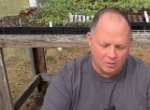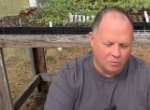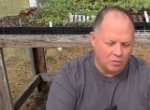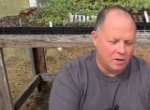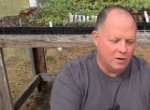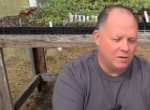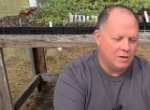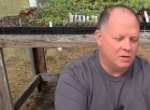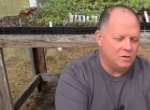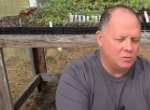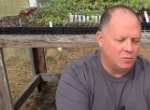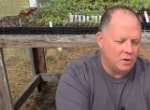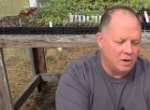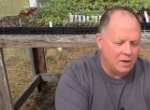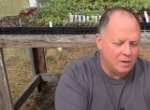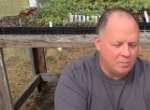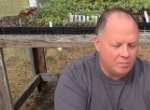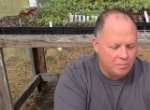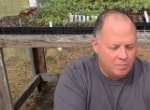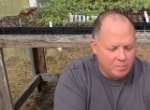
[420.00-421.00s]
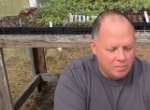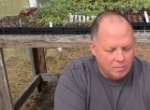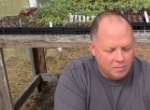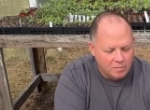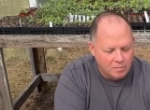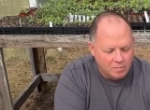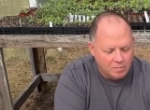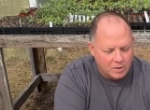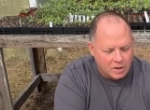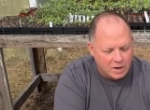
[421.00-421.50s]
one of these Red
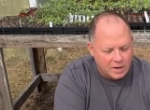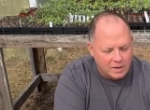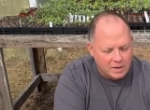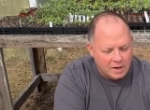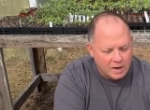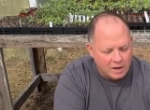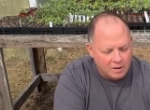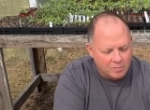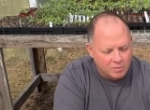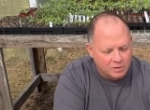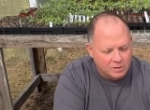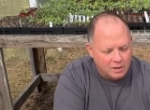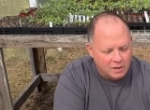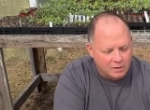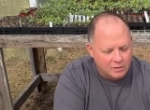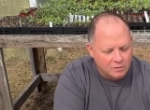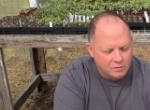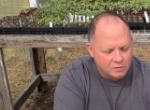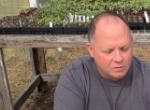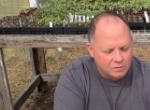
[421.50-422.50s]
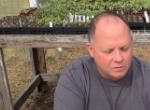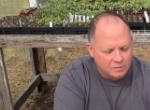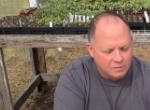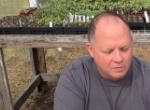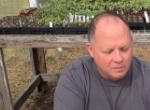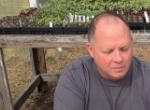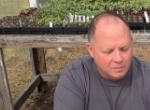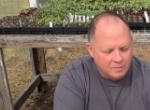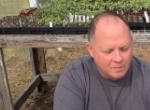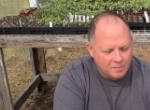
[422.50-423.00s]
Pontiac potatoes.
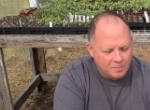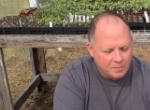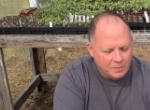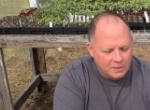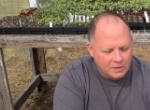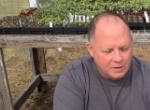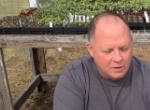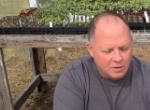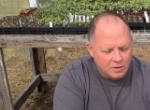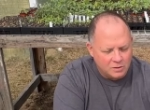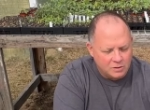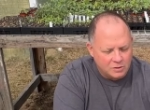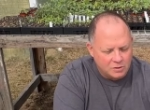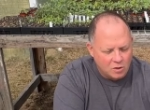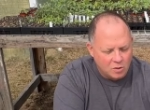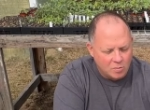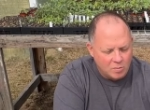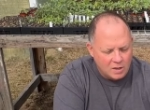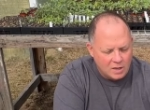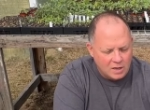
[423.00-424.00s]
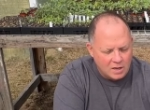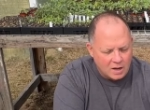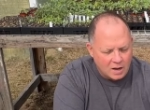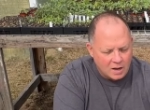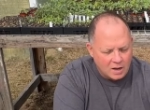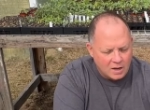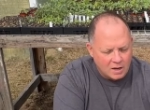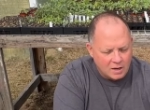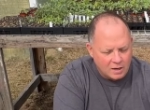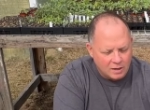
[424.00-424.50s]
There are so many
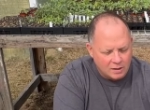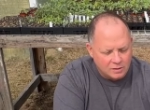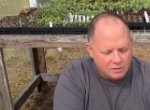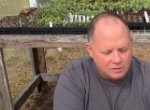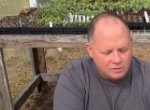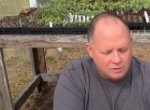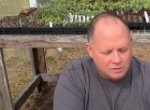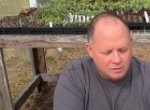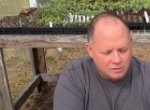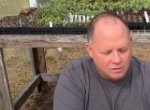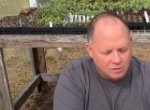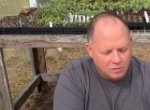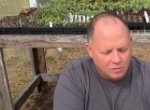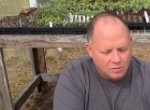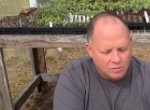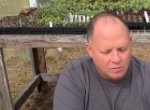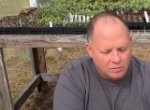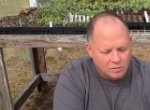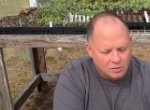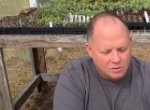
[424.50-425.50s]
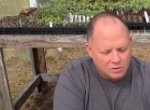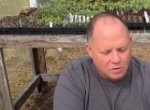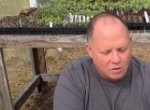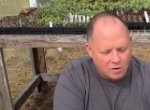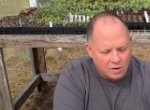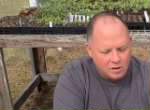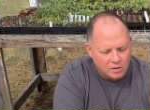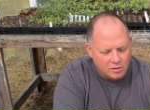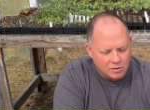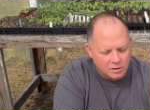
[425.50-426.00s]
eyes
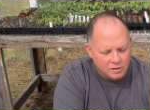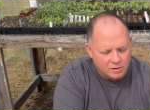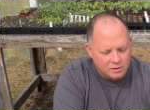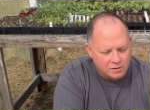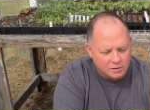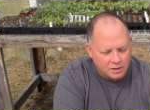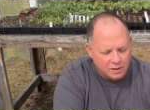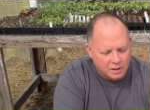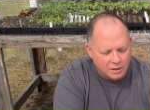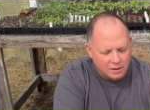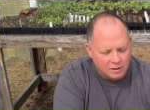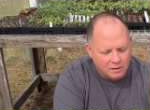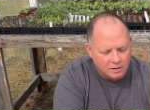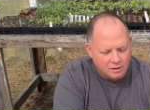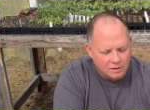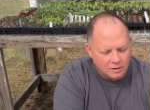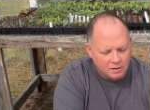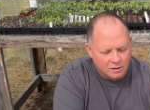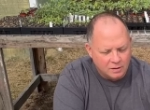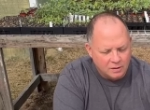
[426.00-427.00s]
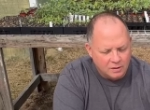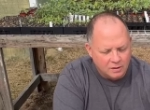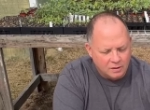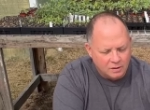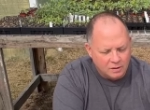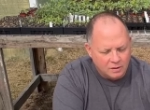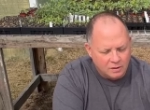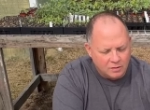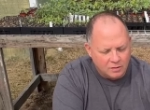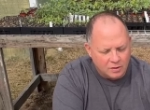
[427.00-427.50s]
started on this thing,
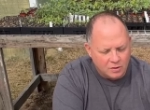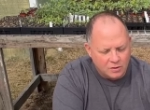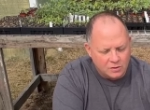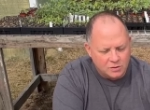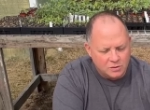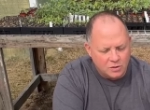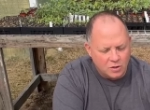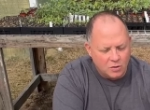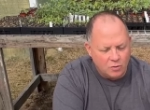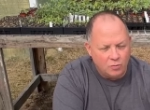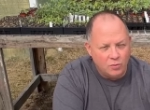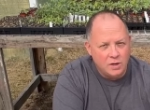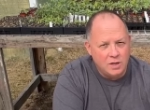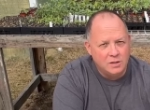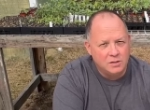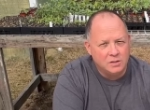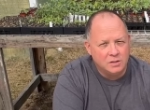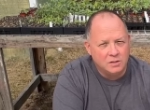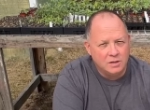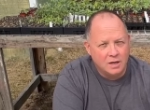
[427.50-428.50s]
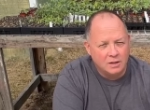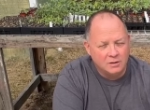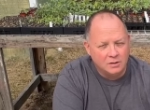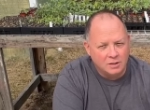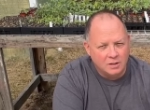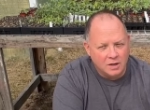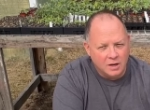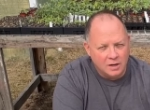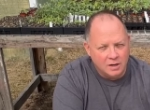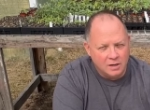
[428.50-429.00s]
there is no reason not to
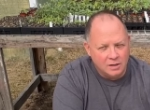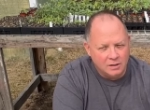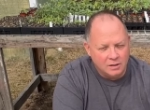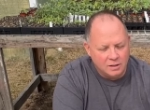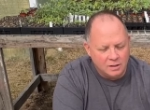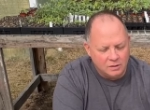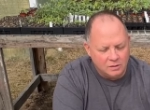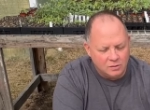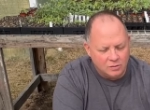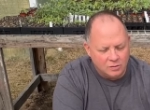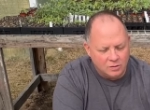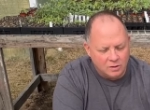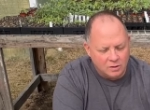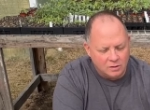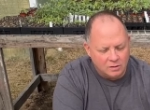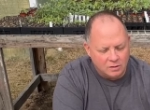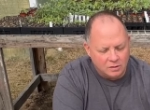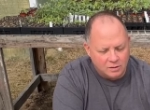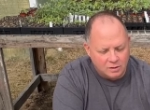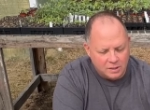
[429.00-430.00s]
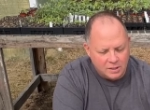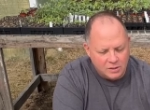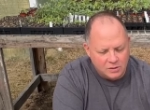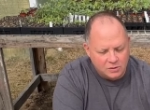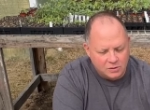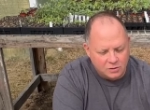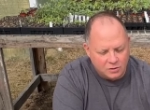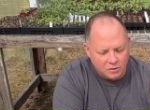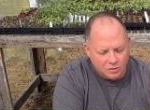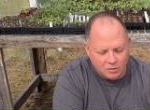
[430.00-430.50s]
cut it into at
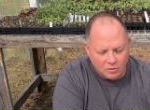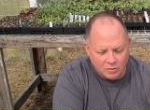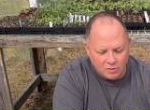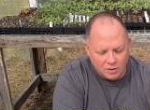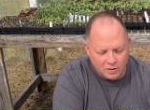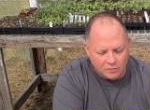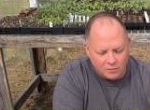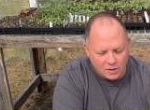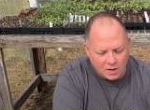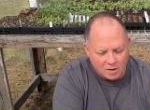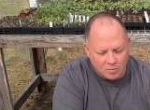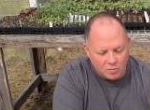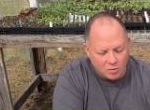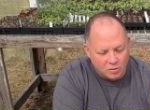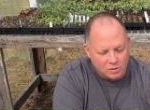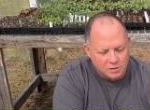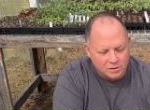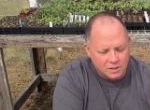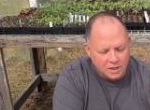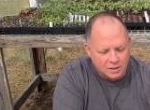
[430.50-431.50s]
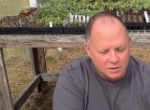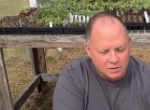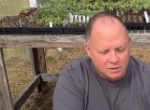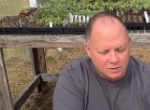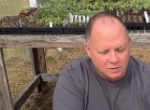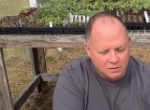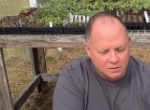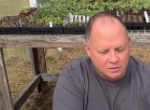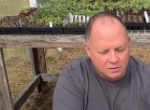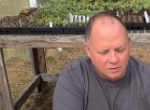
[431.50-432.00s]
least 2, if not more,
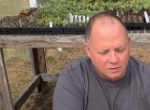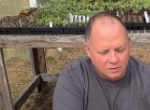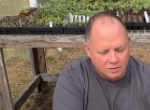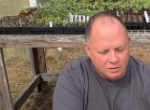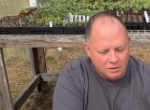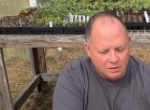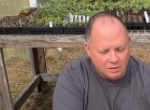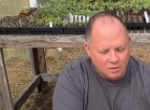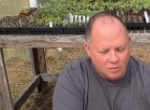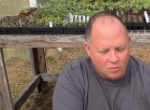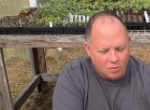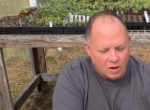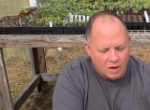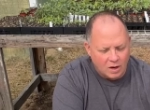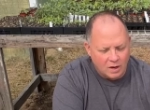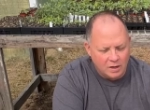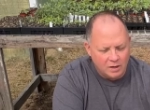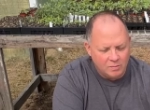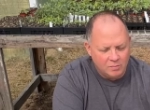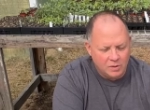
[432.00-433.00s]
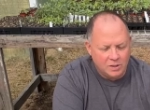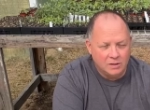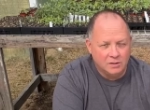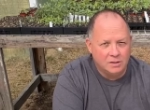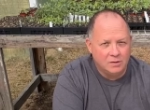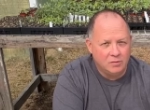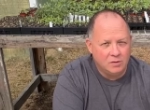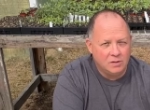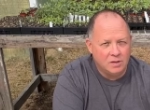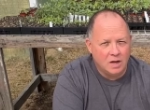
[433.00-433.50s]
sections. Why?
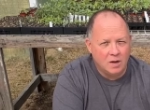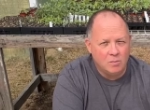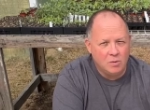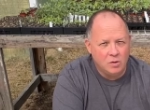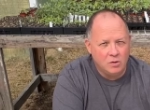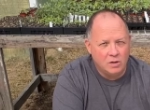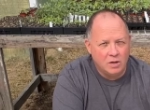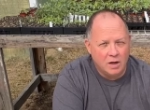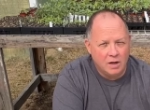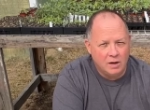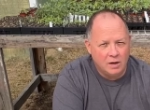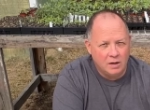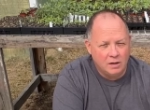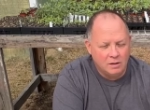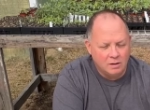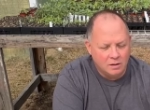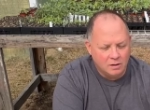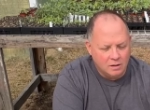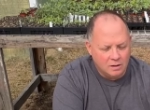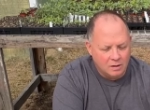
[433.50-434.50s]
Because every time you cut it,